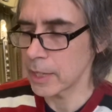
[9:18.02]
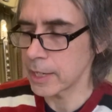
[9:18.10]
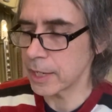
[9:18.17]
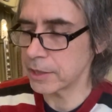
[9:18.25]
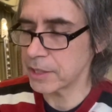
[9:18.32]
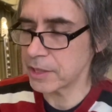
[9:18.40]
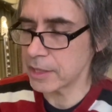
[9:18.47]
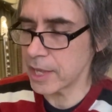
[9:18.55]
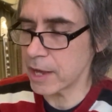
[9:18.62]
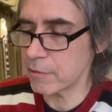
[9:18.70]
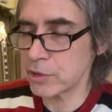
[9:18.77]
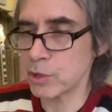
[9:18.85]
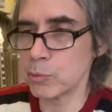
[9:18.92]
and then
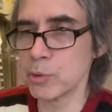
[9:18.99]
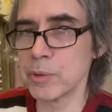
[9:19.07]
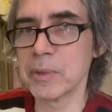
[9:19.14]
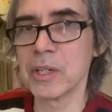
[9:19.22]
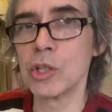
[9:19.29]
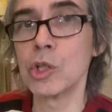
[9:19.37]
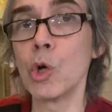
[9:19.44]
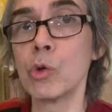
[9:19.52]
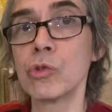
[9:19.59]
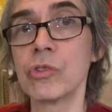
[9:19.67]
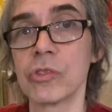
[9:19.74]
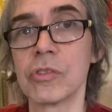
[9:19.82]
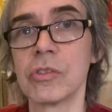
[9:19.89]
everything would have been
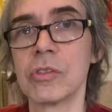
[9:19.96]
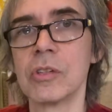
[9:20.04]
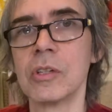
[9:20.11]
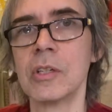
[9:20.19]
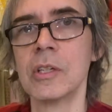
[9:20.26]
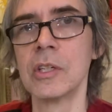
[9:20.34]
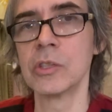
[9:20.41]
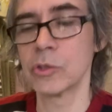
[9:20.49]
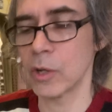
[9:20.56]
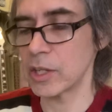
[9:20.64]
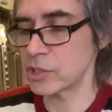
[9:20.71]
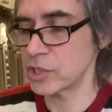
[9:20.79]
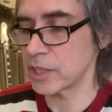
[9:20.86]
closer. So
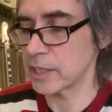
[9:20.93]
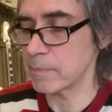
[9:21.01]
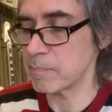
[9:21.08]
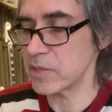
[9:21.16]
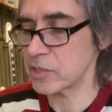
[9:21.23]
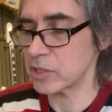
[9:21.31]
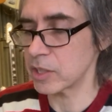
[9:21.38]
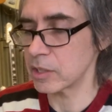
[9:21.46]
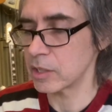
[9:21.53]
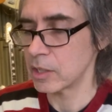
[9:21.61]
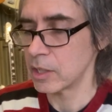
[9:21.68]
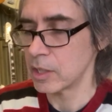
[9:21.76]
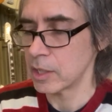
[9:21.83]
I just think they missed it.
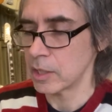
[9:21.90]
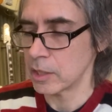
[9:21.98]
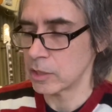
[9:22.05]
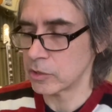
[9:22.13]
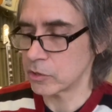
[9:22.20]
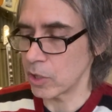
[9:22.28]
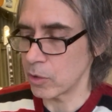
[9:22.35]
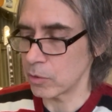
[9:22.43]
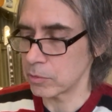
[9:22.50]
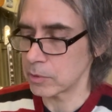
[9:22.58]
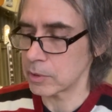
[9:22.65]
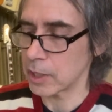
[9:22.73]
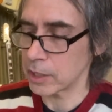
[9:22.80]
So
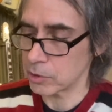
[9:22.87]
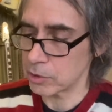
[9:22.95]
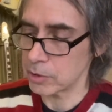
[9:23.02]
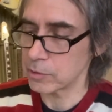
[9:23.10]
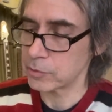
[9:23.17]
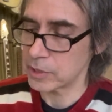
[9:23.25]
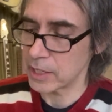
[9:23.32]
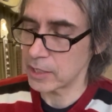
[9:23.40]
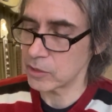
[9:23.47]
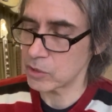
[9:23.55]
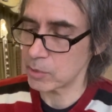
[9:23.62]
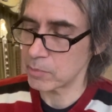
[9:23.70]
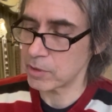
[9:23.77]
I could have taken
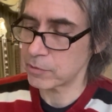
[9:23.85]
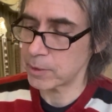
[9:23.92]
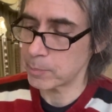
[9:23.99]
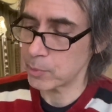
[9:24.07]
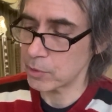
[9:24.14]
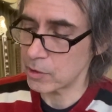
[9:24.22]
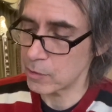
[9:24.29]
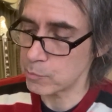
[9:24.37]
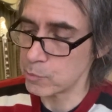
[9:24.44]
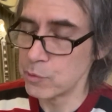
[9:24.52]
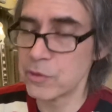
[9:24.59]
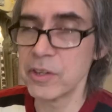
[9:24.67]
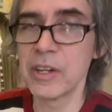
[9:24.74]
some of the fretboard off,
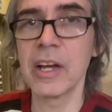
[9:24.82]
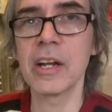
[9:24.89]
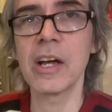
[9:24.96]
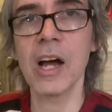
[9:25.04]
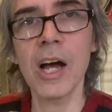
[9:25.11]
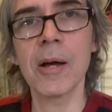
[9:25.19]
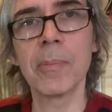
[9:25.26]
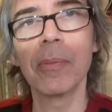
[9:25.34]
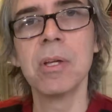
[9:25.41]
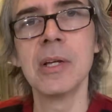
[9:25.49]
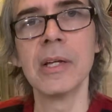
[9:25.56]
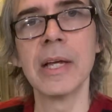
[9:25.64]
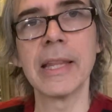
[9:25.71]
moved the nut up,
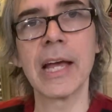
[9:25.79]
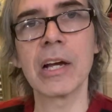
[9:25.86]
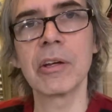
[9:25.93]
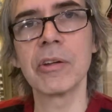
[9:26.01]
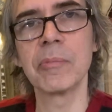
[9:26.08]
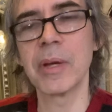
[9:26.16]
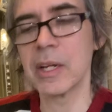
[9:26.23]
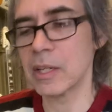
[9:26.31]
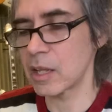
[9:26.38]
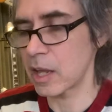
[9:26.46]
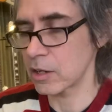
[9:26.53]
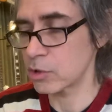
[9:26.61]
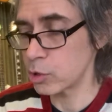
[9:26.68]
and that could have made it a
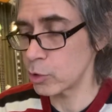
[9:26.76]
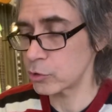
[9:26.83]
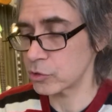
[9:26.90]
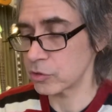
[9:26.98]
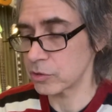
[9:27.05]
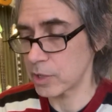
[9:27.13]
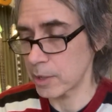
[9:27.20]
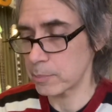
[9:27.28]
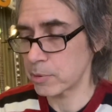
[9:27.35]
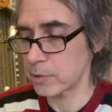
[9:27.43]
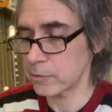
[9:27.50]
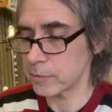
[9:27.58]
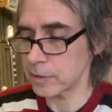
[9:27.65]
lot closer, not
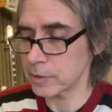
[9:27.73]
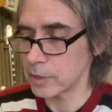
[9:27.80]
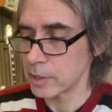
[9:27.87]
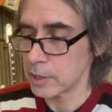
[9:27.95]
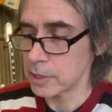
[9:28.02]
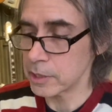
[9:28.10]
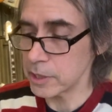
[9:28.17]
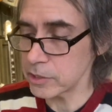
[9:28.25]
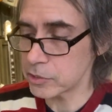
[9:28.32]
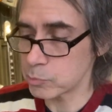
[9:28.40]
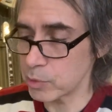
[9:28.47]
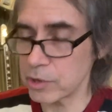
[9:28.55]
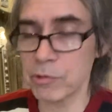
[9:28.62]
perfect.
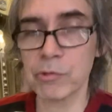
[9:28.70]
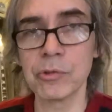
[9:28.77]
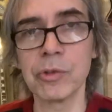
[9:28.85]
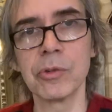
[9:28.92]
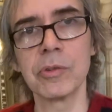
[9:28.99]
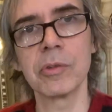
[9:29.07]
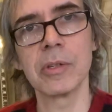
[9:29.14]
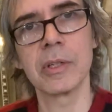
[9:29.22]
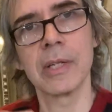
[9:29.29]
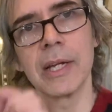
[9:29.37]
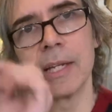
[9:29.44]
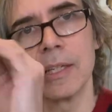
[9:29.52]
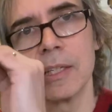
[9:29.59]
This went through
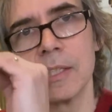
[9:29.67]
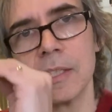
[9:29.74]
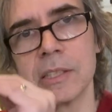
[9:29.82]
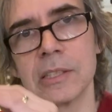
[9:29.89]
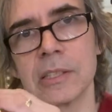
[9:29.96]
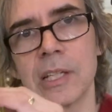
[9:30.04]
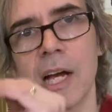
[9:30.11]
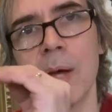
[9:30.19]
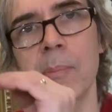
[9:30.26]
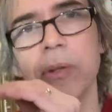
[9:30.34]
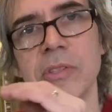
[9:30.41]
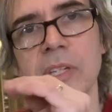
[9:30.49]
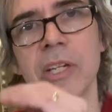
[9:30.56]
and is
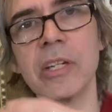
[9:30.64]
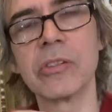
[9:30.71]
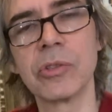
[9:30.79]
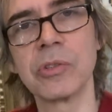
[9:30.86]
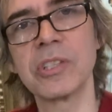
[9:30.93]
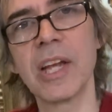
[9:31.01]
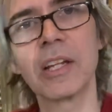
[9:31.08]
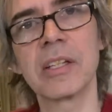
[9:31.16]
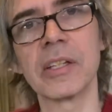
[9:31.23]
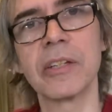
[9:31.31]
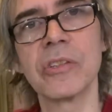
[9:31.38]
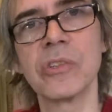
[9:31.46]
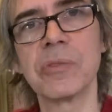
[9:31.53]
compensated, so
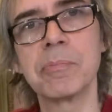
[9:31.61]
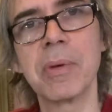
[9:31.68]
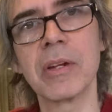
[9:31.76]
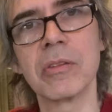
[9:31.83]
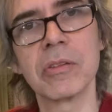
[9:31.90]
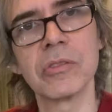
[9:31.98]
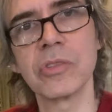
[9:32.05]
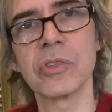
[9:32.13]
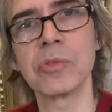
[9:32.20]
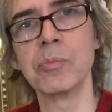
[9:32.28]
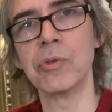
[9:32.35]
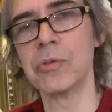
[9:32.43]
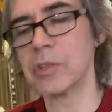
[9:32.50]
technically this is better than just
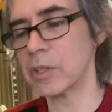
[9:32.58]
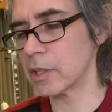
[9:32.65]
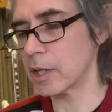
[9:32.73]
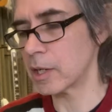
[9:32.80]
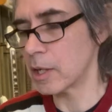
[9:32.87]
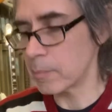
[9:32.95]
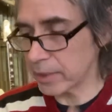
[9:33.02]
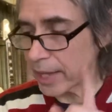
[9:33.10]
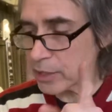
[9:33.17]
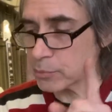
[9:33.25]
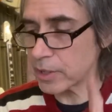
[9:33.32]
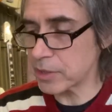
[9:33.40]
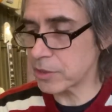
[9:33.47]
moving the nut. But
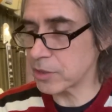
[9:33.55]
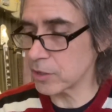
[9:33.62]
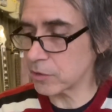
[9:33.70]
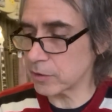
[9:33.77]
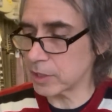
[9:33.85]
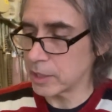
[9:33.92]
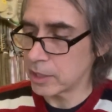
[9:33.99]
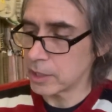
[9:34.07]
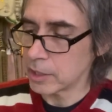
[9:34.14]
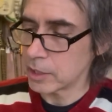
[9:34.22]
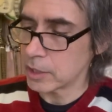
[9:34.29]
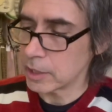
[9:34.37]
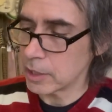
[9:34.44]
that's my theory.
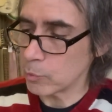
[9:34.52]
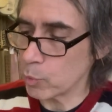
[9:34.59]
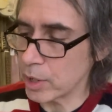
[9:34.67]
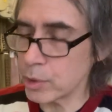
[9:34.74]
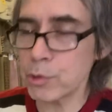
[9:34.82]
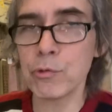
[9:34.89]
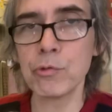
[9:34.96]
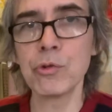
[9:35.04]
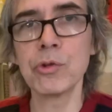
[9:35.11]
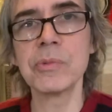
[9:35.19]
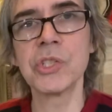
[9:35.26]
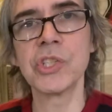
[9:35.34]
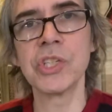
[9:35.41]
It went through
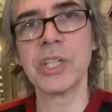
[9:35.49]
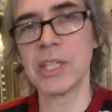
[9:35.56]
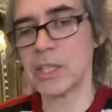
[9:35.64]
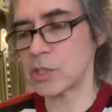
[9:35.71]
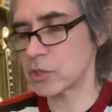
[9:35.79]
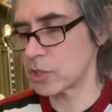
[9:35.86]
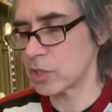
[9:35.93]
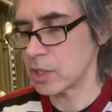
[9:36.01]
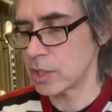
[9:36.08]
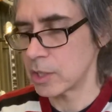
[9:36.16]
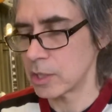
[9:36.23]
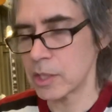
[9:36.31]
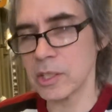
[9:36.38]
the machines,
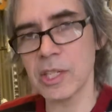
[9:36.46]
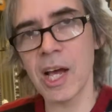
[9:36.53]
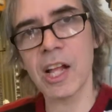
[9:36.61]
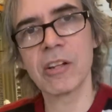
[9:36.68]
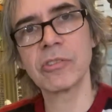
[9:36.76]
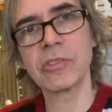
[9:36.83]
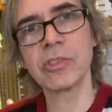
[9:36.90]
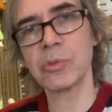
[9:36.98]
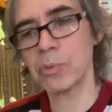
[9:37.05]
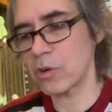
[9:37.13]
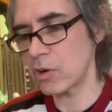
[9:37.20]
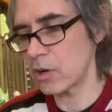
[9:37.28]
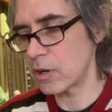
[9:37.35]
the tolerances
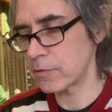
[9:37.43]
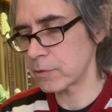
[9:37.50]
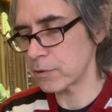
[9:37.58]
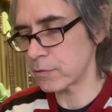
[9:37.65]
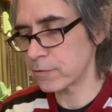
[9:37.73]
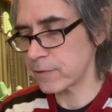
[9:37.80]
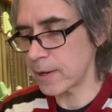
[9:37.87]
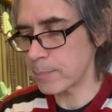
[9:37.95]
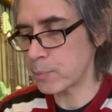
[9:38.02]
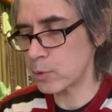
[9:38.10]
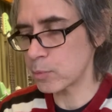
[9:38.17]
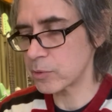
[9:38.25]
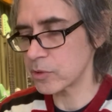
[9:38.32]
were off, the
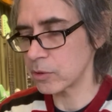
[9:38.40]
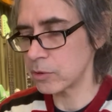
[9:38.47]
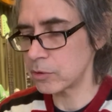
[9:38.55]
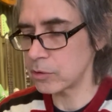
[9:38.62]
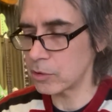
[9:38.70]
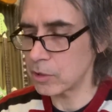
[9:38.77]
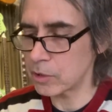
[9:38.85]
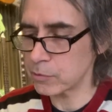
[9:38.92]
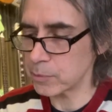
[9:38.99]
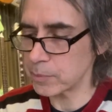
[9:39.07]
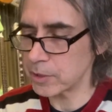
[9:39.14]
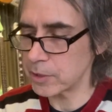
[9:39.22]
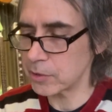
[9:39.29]
fretboard was a little long
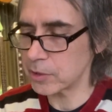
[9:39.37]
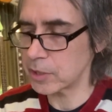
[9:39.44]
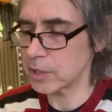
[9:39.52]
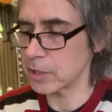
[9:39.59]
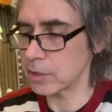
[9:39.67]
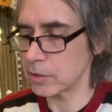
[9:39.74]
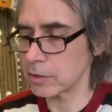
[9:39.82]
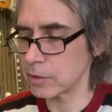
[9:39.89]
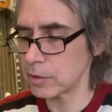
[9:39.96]
from here to here.